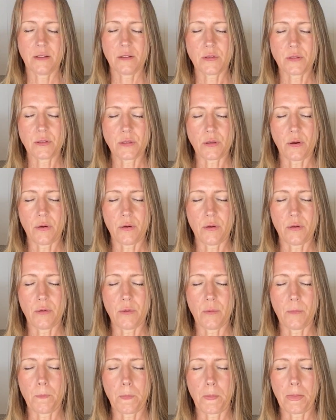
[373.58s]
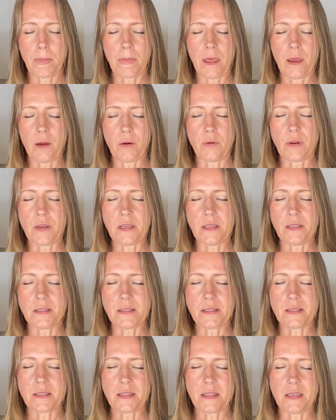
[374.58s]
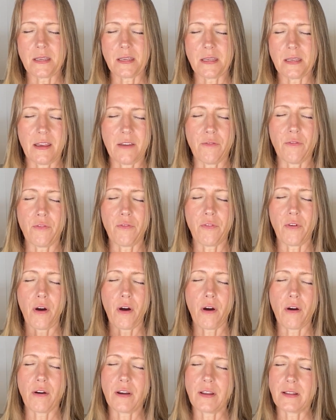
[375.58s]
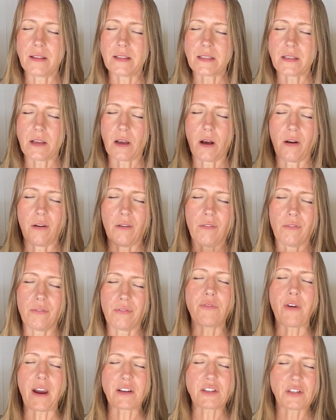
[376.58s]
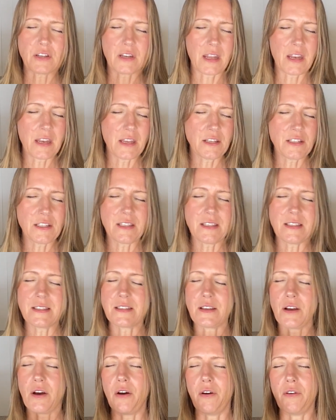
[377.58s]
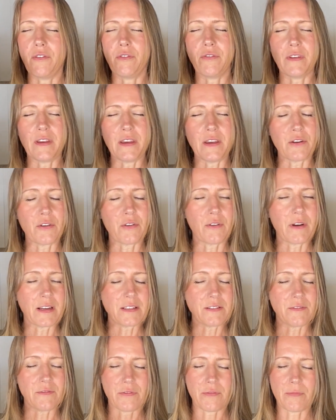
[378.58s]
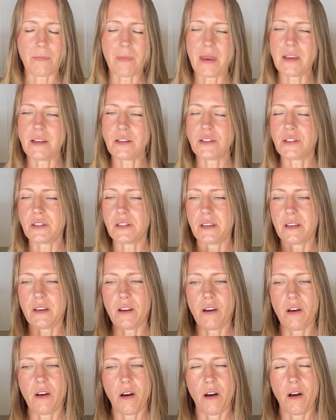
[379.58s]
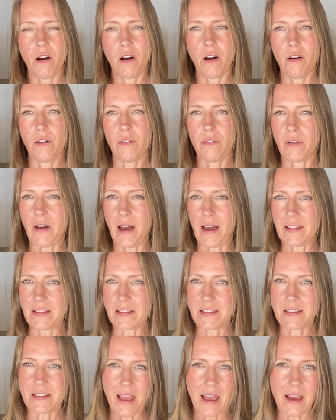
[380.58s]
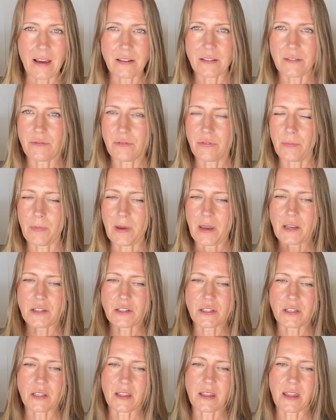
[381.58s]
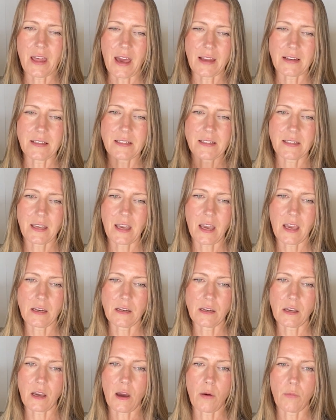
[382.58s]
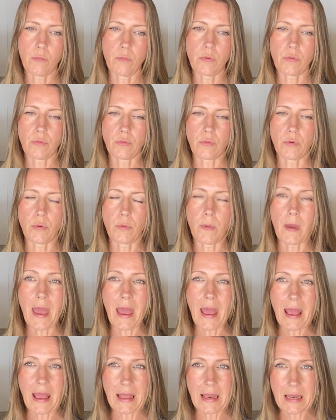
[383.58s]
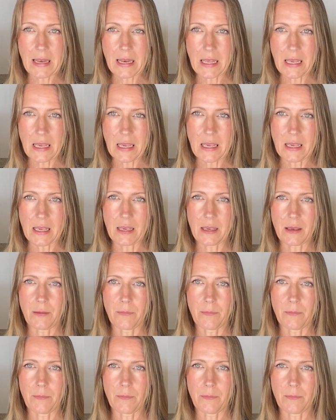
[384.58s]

So there is the inference of fractured energies, of incorrect information, of unsound information that can come through any